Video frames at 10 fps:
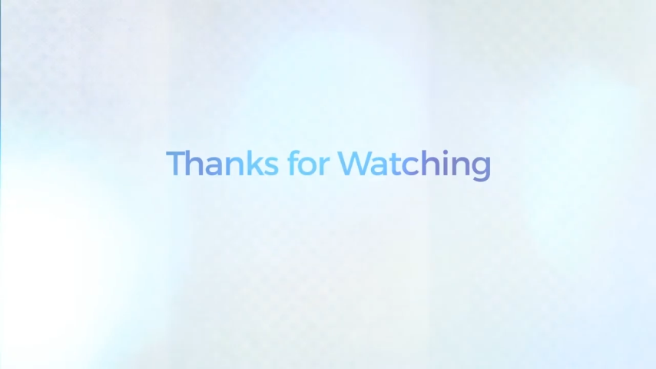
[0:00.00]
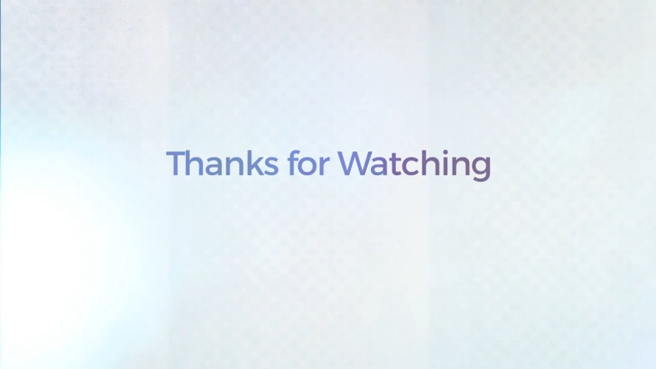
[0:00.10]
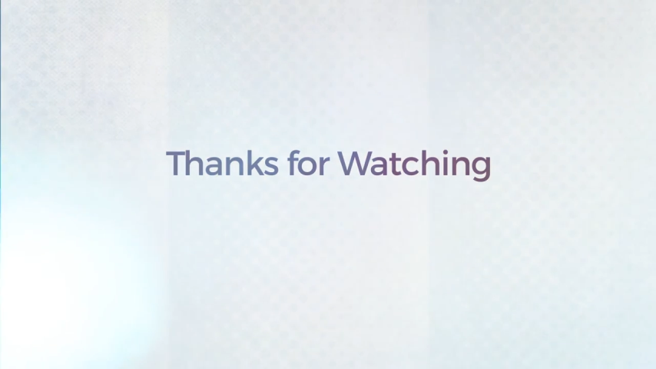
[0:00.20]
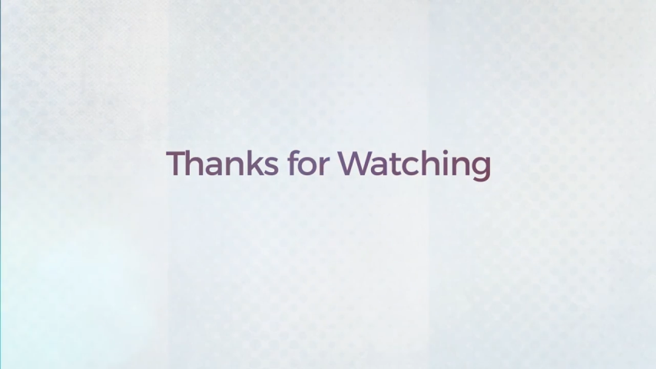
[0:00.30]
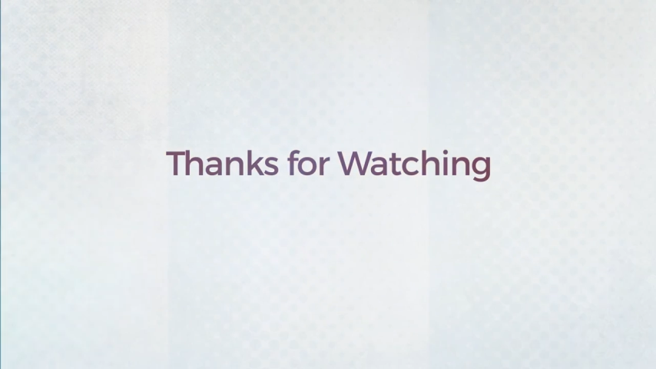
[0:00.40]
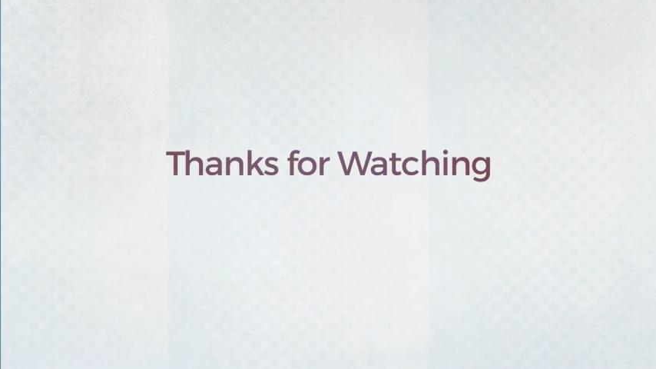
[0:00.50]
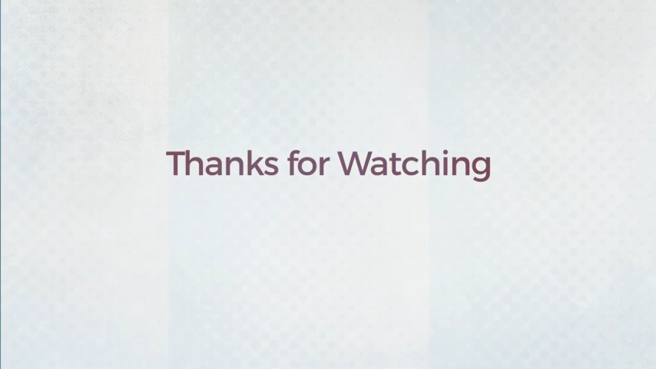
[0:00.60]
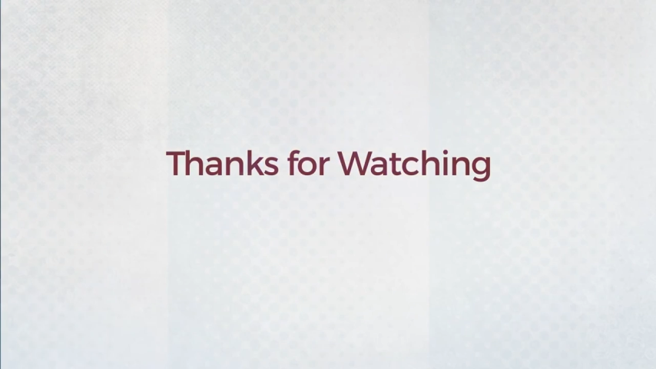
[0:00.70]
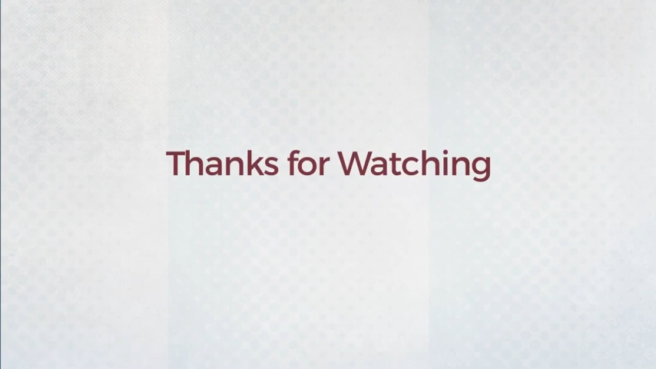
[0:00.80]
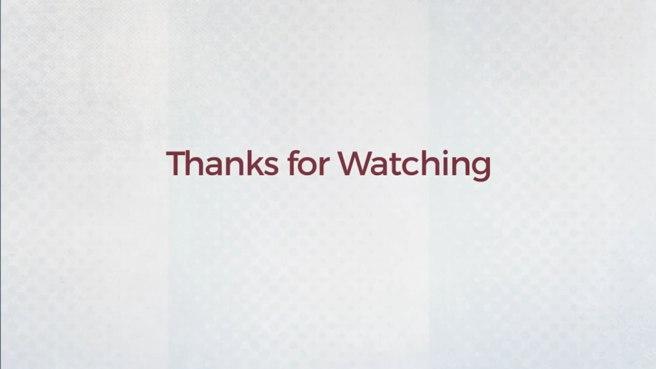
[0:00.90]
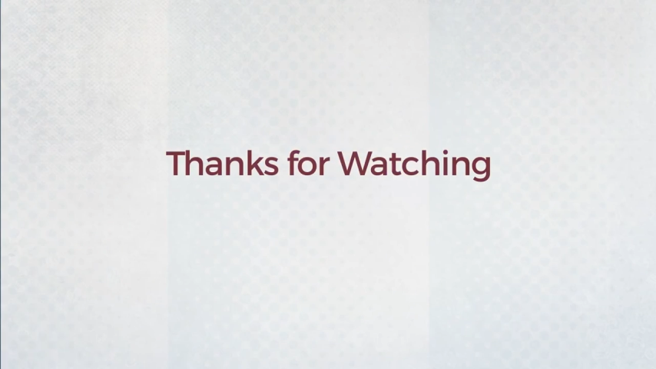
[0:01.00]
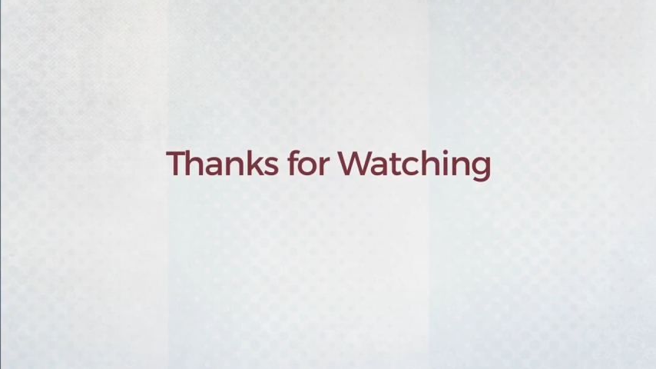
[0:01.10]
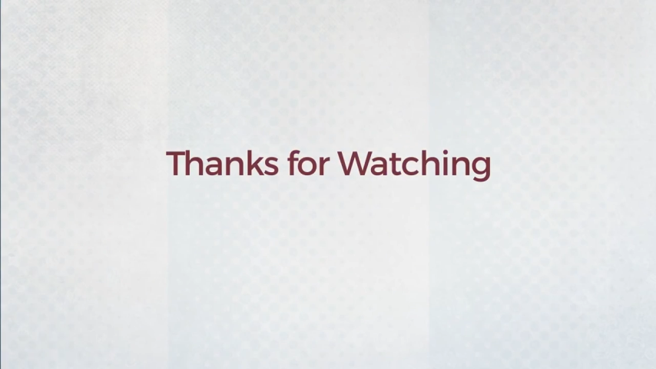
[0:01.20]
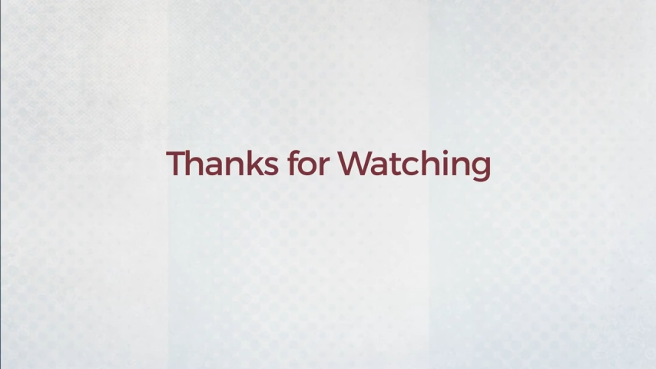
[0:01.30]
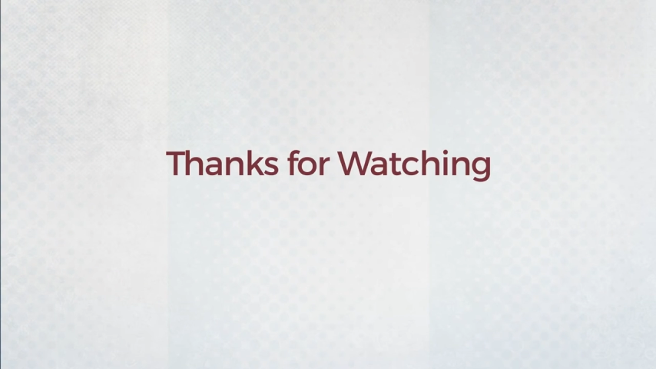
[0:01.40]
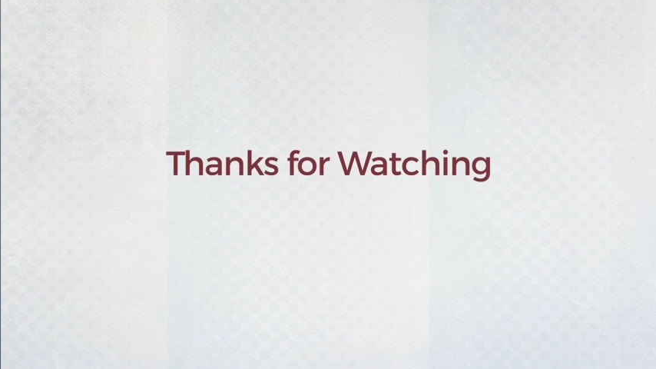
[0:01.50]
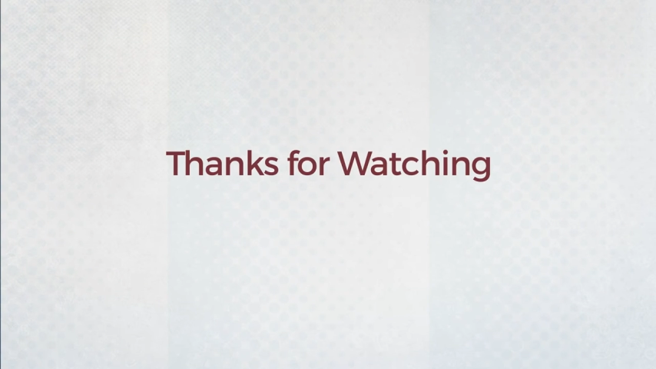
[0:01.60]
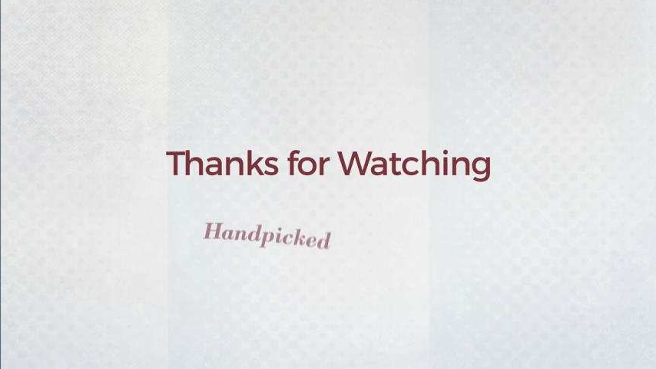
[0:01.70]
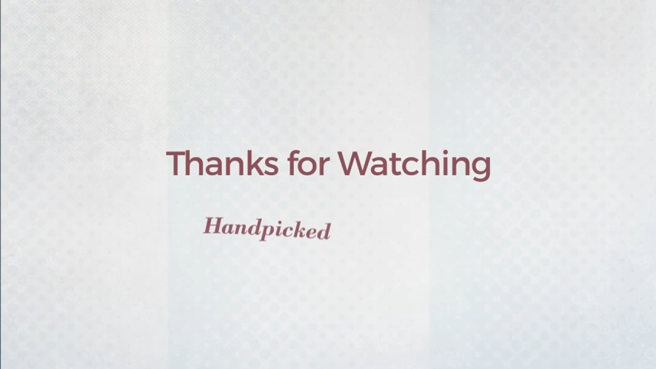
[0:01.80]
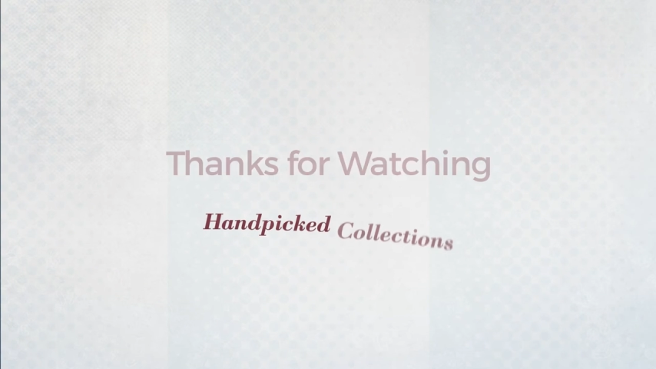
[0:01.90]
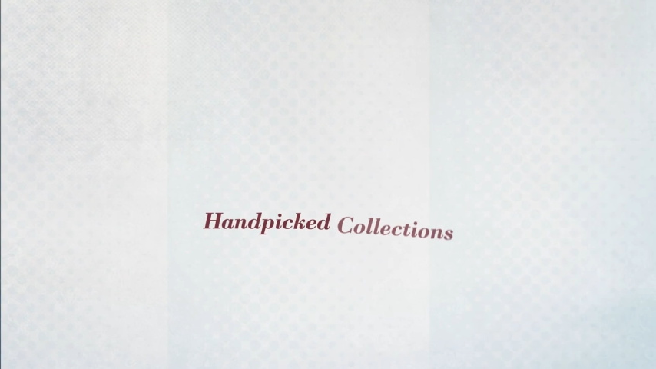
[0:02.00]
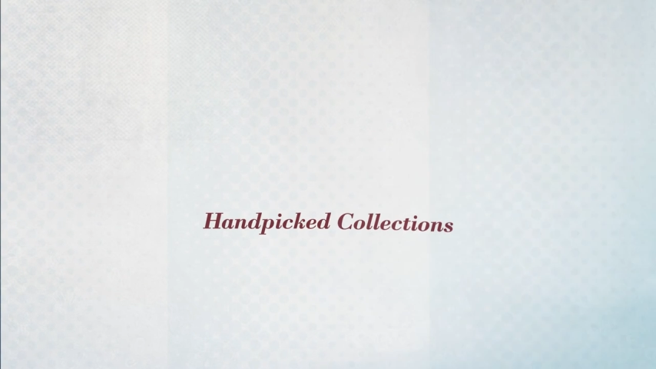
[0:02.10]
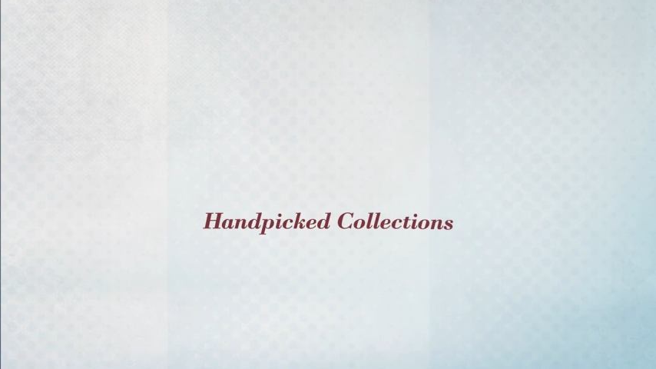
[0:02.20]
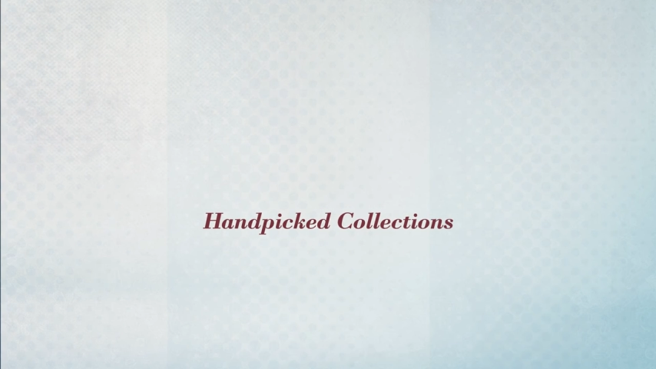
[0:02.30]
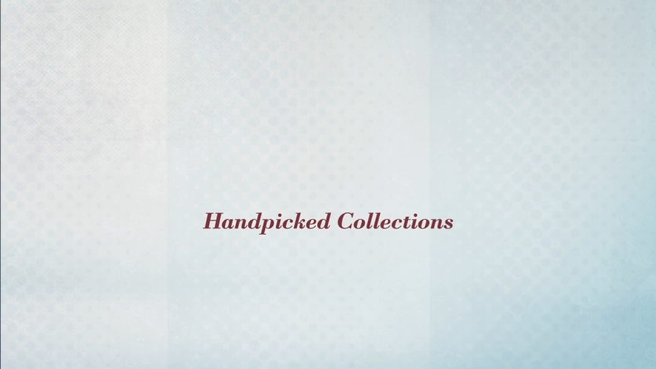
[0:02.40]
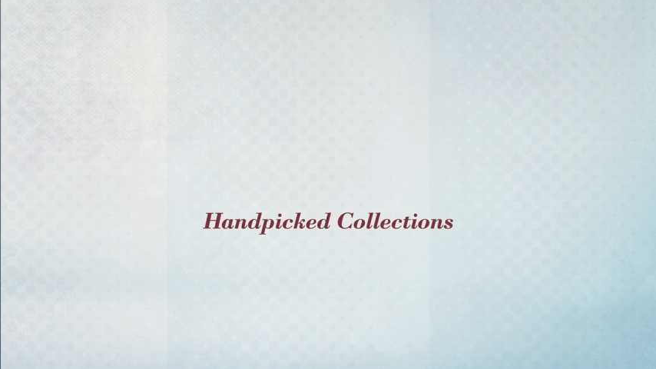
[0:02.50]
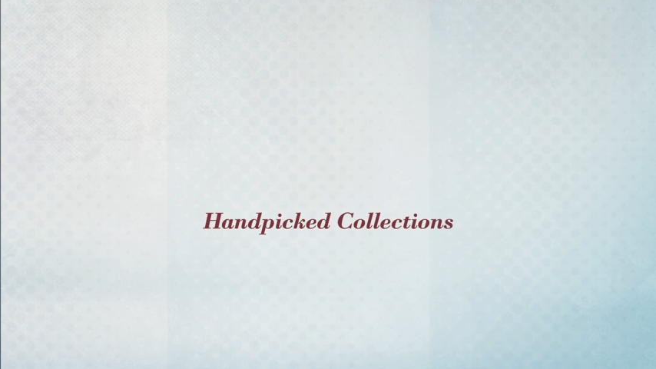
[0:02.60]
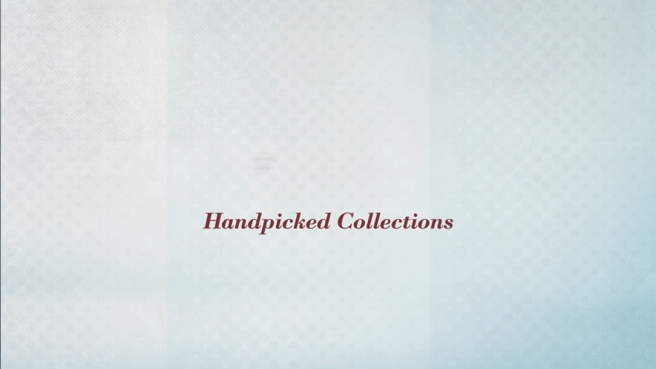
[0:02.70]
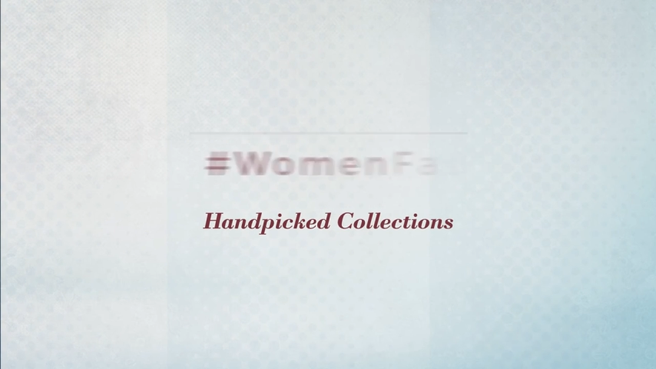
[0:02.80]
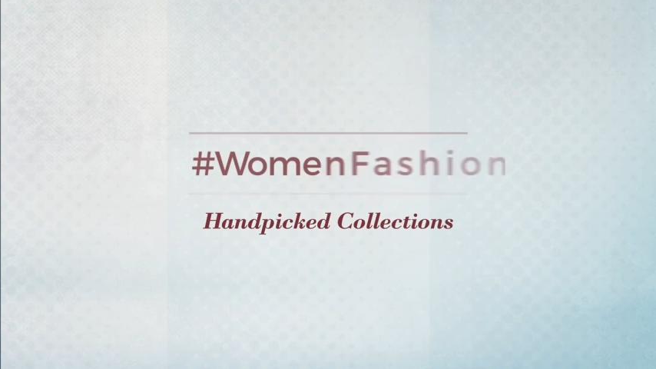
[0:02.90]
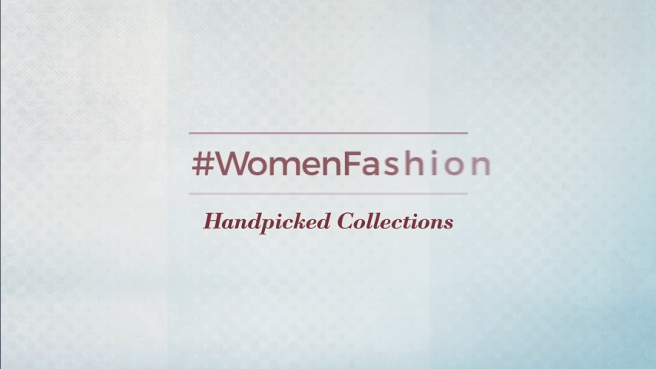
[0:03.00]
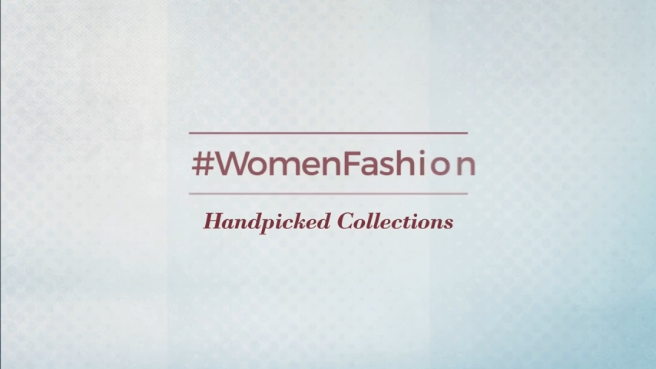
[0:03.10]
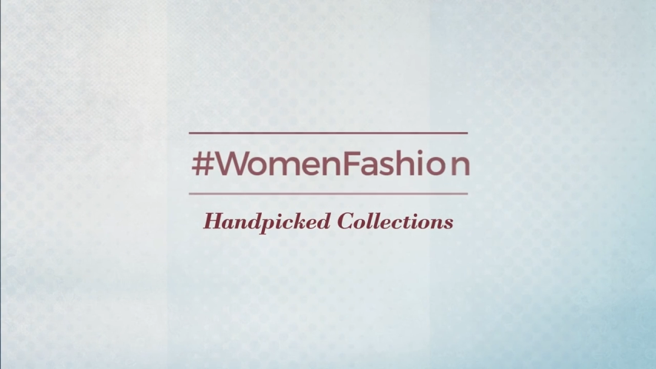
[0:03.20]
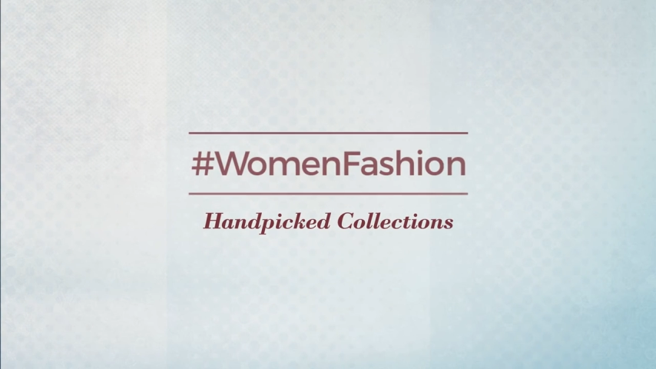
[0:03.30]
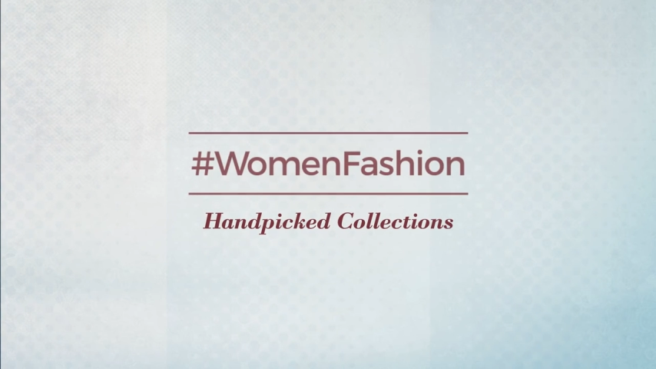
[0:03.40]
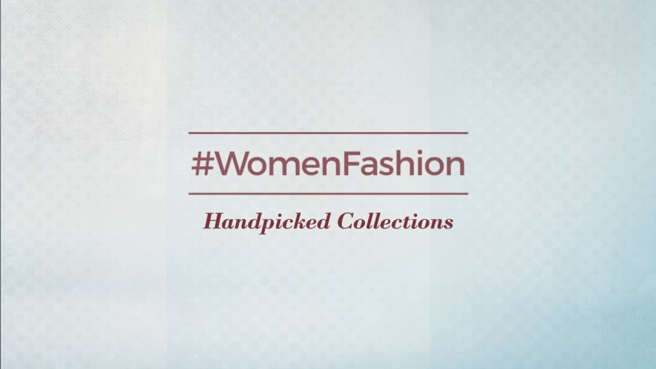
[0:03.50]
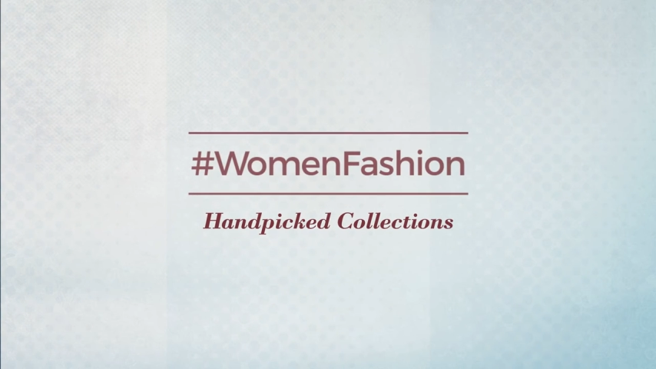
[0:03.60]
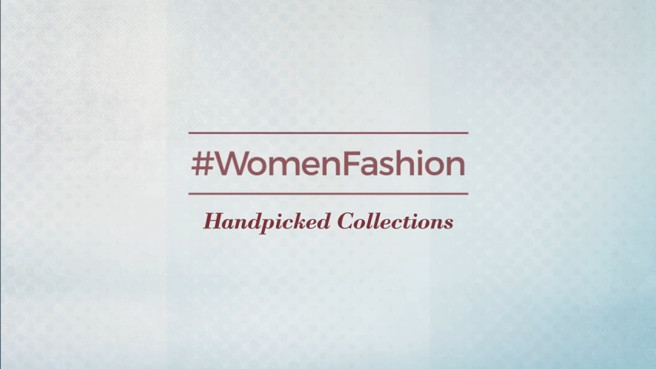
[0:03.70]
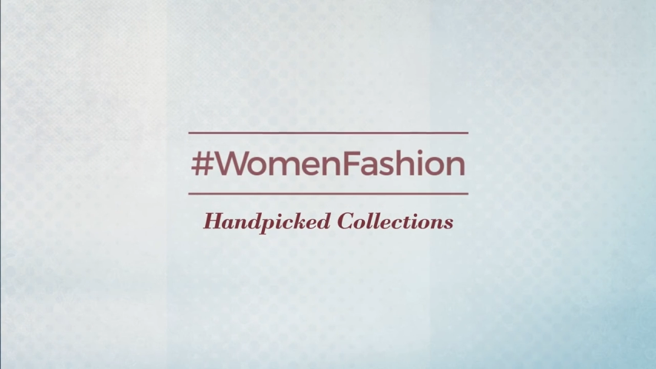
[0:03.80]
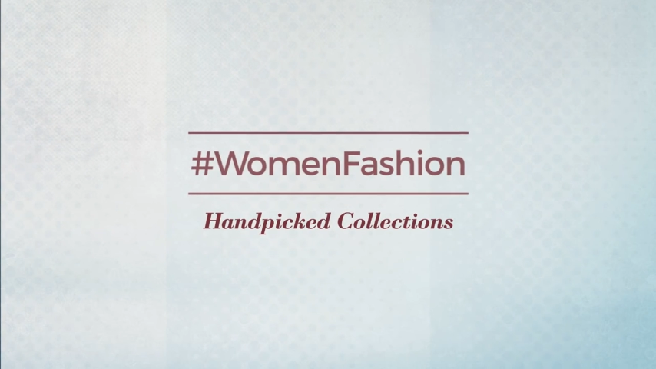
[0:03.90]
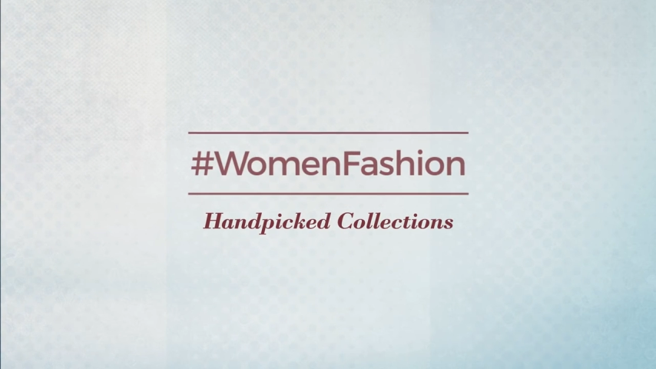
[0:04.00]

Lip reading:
(no speaker visible)